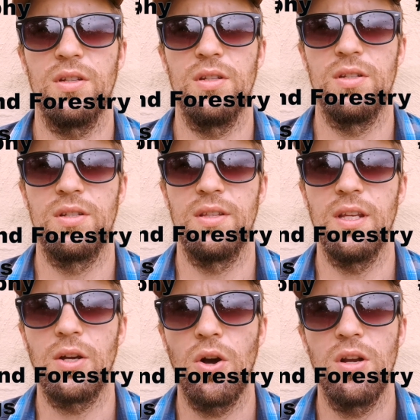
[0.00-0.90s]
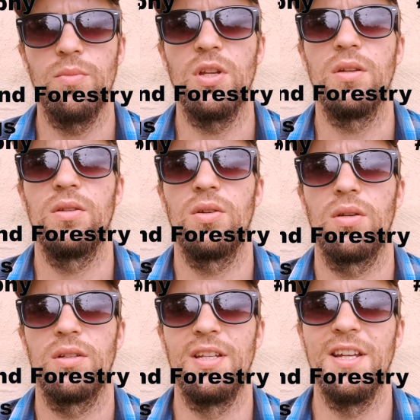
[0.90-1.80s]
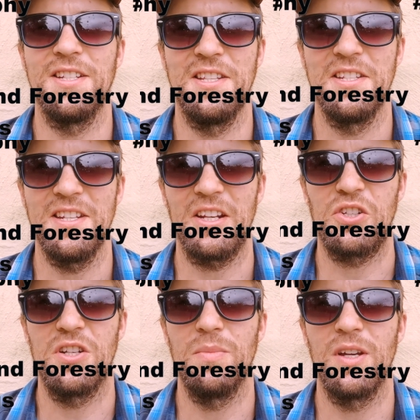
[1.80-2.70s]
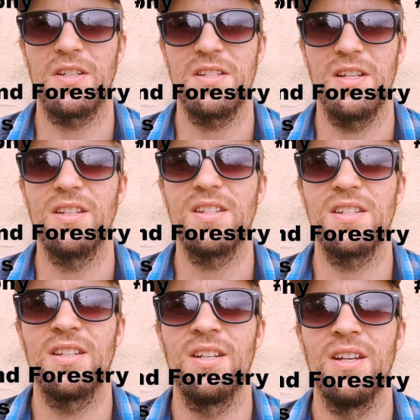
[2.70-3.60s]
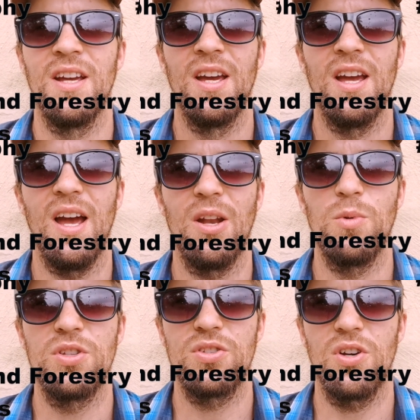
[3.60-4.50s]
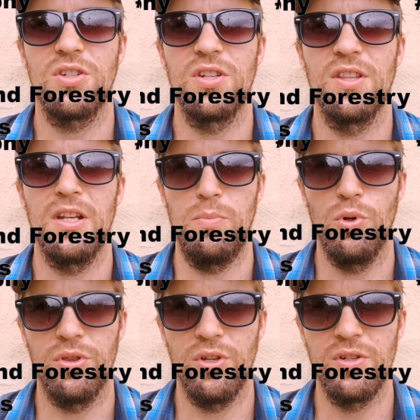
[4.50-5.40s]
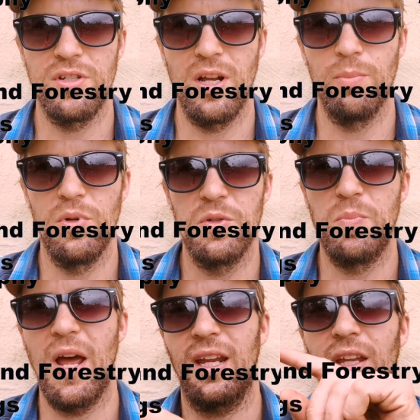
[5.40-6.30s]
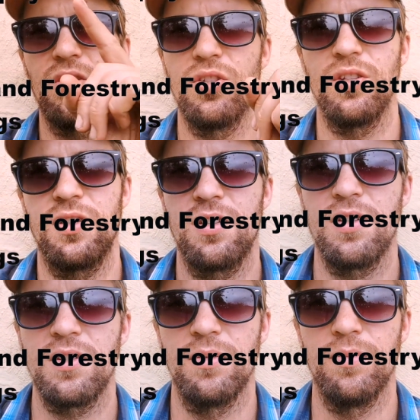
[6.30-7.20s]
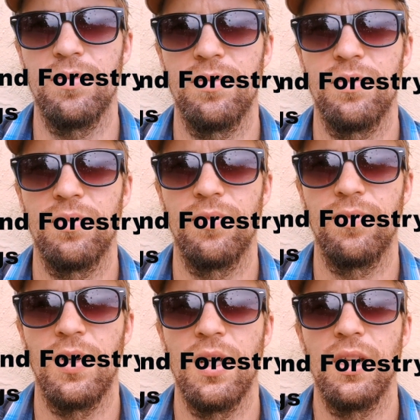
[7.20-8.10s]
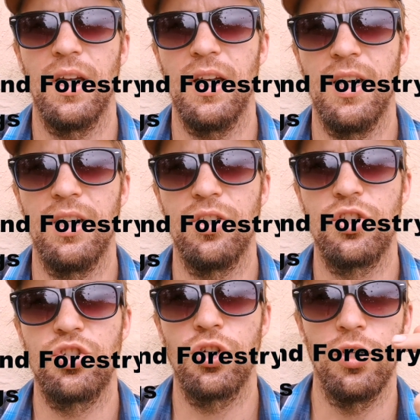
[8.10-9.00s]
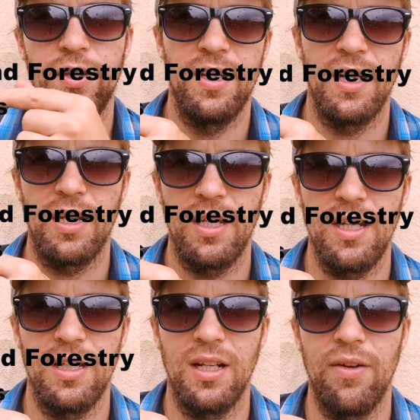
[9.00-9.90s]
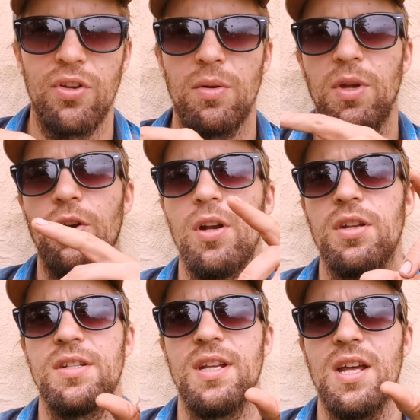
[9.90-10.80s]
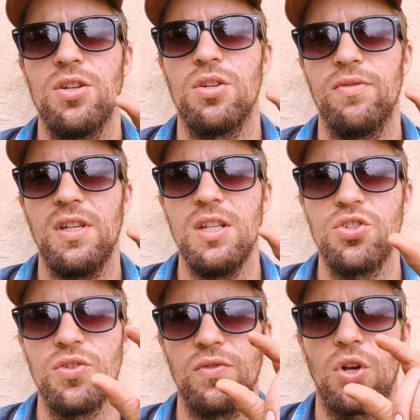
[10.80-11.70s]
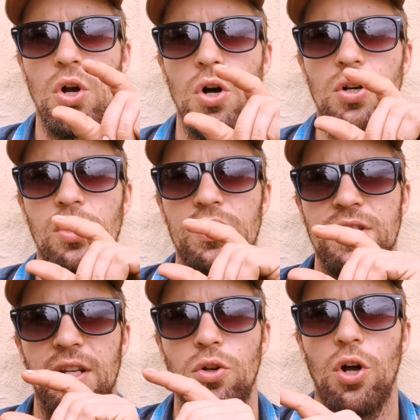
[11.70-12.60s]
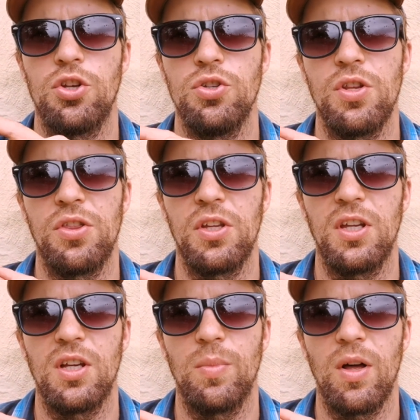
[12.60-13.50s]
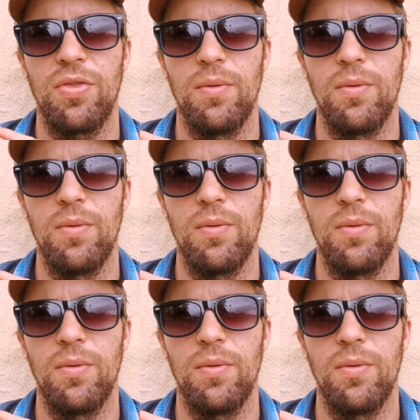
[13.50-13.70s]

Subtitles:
is the economy. Does this actually make sense? And we start to then put those numbers back into the system and churn that again, having a better understanding of each of the cogs that got you to thinking about the